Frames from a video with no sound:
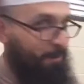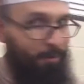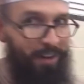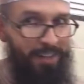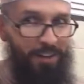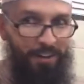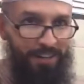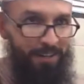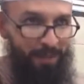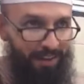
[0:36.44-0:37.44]
But we're not
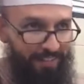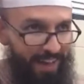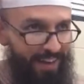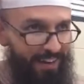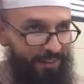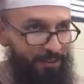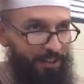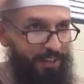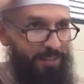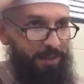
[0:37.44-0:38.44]
talking about that hair. We're
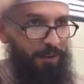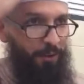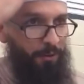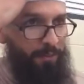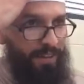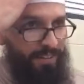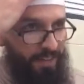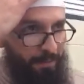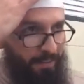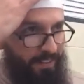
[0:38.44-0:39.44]
talking about what would be
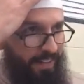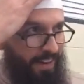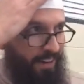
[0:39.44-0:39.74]
typically the